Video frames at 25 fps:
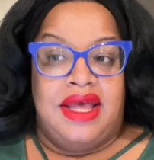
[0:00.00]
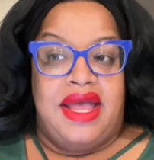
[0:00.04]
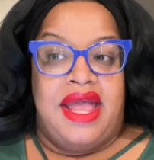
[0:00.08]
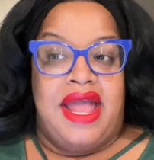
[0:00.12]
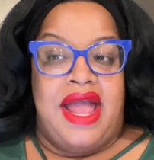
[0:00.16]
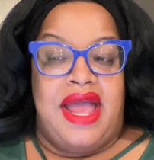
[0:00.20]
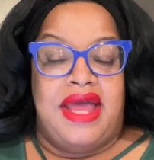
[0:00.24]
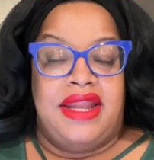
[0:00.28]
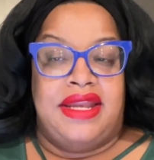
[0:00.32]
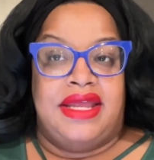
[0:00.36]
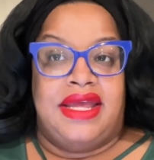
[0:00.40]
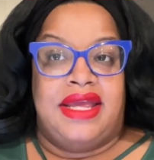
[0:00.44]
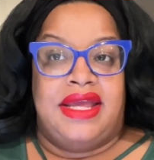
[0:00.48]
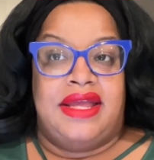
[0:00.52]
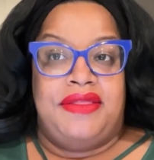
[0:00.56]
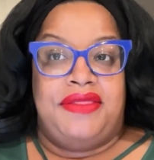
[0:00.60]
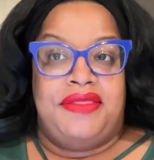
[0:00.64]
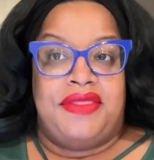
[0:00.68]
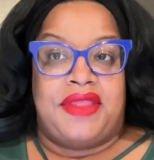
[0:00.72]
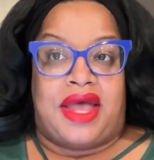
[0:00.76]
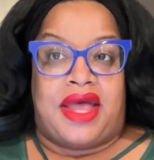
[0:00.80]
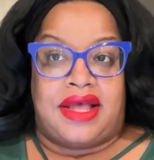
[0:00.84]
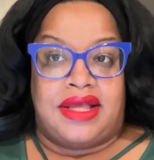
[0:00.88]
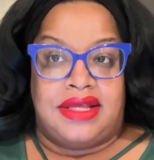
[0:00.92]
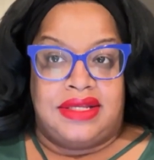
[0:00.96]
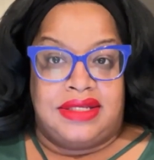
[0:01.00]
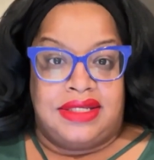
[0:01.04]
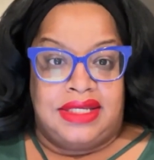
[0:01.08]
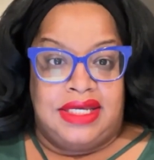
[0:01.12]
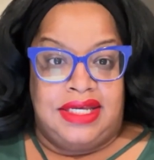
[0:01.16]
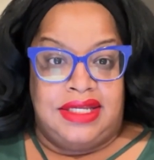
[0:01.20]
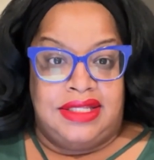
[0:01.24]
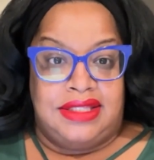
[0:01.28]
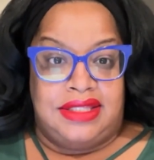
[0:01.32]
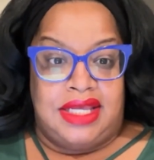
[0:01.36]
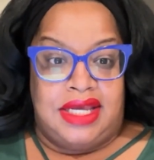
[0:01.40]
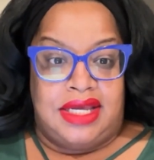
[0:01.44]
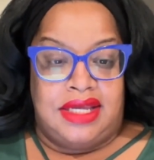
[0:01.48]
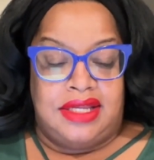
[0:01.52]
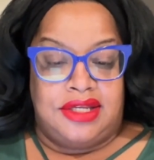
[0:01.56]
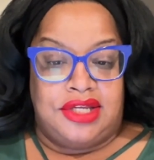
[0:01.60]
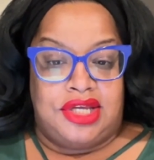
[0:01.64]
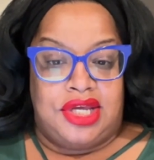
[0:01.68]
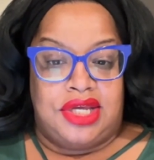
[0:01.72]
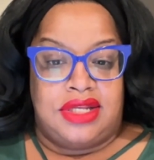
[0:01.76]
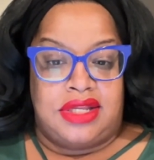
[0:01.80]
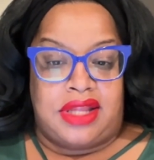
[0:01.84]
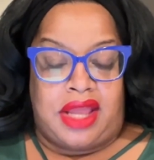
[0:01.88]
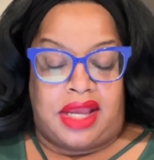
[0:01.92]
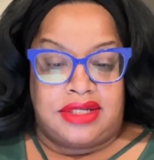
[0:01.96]
And in that, he then
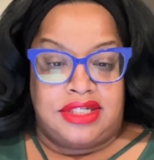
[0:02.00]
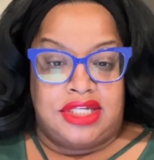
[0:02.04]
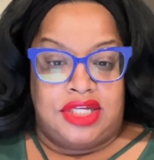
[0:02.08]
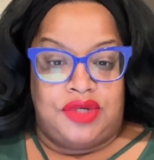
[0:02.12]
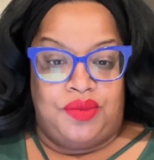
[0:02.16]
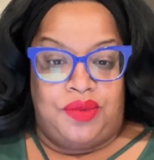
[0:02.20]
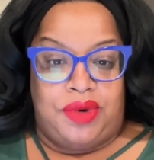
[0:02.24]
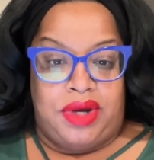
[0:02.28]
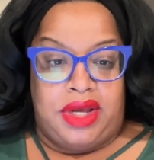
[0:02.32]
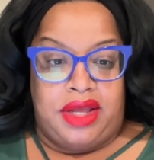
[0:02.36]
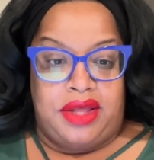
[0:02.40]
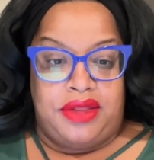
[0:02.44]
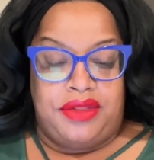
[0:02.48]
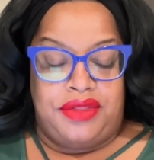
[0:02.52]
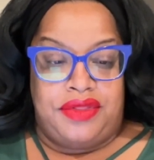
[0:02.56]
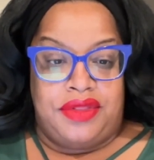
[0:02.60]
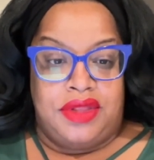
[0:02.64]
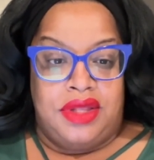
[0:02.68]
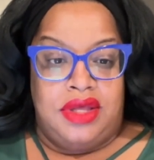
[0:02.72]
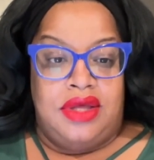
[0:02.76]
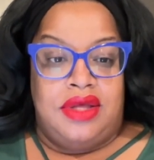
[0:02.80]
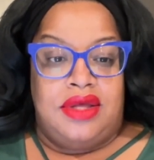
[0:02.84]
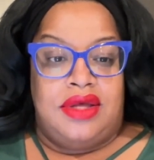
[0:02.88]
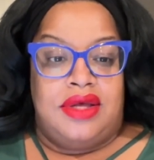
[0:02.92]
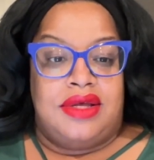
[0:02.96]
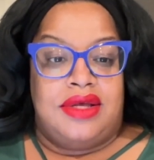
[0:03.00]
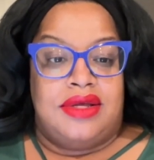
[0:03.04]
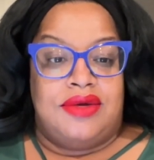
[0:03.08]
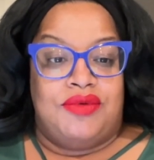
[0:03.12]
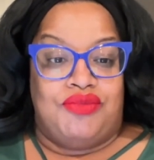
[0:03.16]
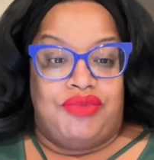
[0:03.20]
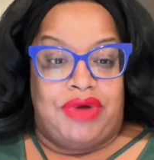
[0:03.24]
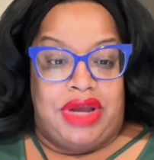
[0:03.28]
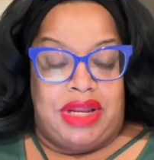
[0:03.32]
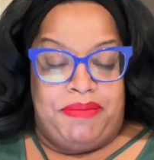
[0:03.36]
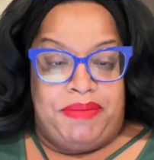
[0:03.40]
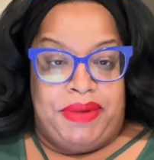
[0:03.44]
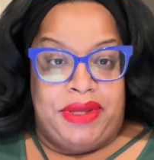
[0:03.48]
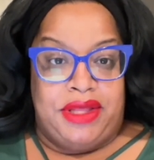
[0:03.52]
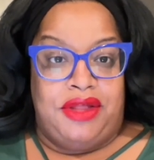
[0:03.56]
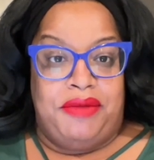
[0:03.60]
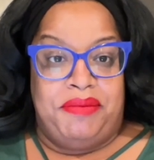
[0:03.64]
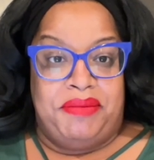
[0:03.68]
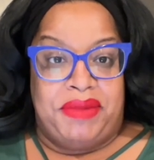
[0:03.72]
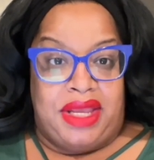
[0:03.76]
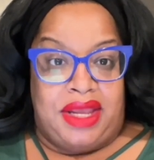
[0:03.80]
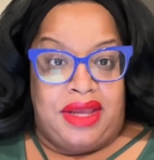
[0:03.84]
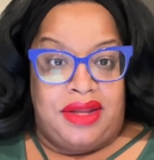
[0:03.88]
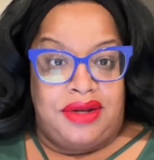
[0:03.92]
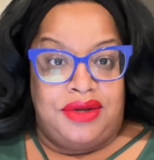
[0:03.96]
connected with red pill
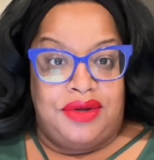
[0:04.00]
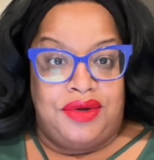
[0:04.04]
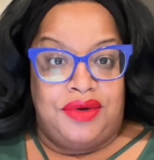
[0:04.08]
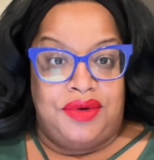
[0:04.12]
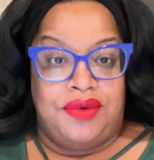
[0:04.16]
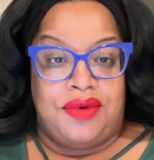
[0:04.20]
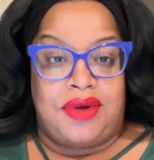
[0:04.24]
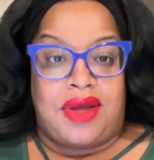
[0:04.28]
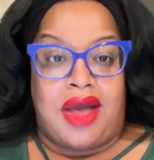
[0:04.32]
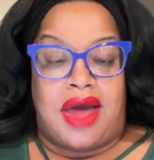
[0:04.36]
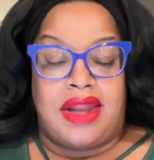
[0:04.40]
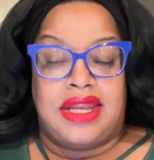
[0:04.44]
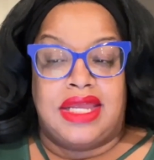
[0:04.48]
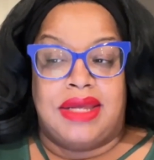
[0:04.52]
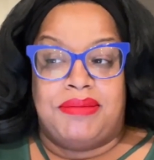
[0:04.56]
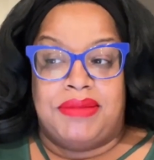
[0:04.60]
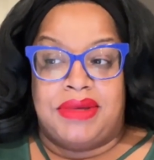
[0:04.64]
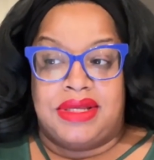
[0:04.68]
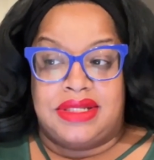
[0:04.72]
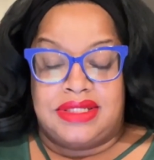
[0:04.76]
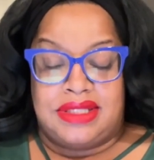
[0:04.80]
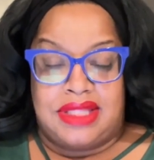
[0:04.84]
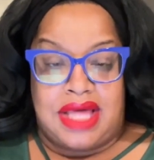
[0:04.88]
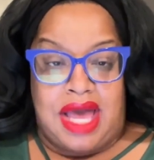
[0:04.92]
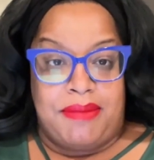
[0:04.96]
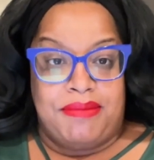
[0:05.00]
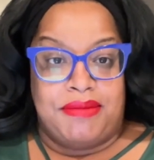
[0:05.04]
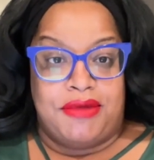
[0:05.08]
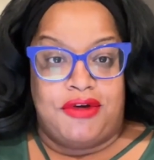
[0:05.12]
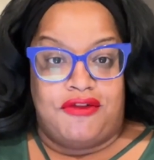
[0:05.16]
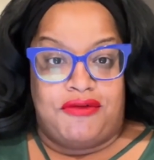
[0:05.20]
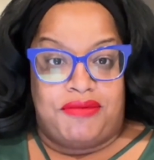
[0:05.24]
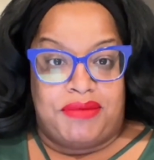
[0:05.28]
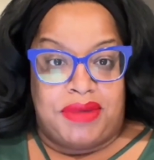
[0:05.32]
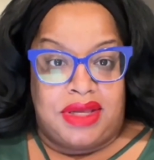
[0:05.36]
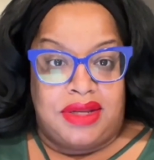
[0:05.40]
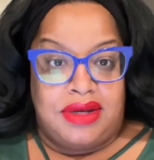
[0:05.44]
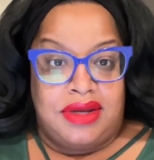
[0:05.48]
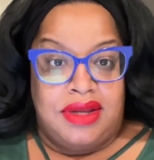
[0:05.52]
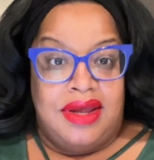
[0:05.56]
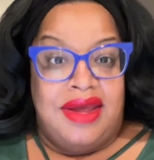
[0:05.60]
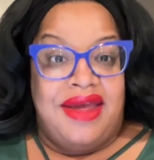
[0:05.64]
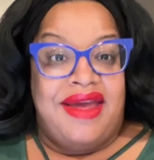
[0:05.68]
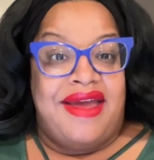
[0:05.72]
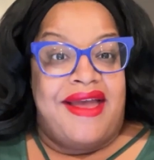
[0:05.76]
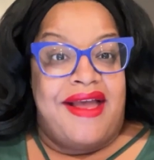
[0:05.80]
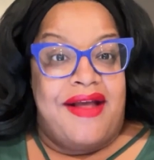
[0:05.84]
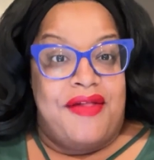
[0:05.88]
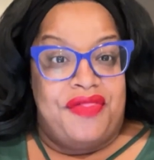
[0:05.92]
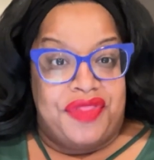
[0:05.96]
men who got him into that movement.
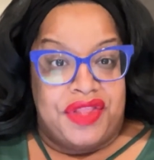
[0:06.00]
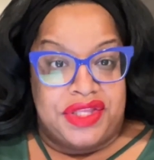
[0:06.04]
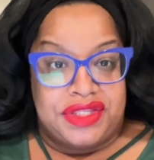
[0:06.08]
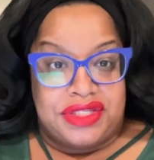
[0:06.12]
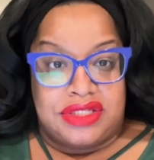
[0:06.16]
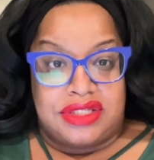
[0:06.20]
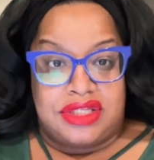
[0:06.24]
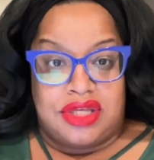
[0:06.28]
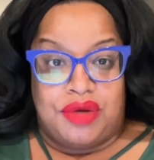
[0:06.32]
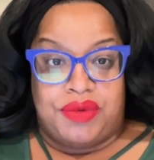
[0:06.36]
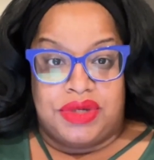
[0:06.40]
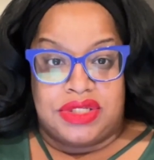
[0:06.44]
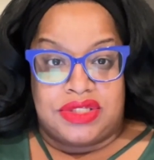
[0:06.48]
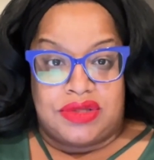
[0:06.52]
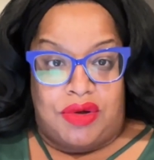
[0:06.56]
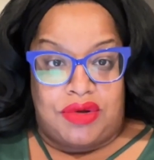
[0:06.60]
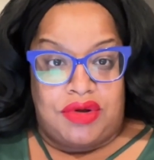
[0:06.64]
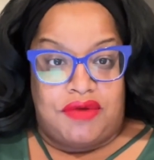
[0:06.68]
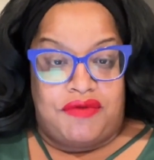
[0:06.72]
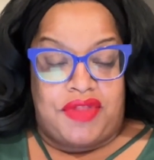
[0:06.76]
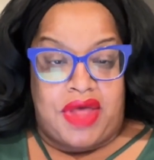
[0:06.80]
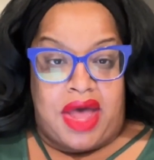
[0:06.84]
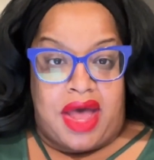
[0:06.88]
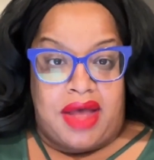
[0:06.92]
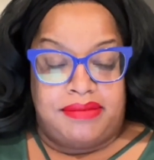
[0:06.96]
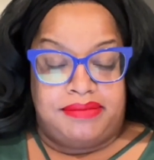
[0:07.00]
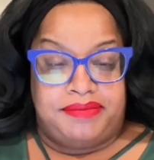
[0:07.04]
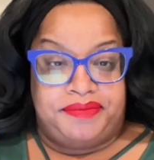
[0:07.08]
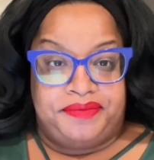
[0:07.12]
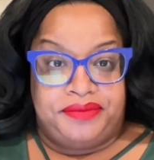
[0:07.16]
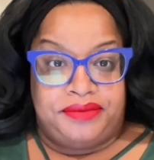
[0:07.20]
And this is the result of that.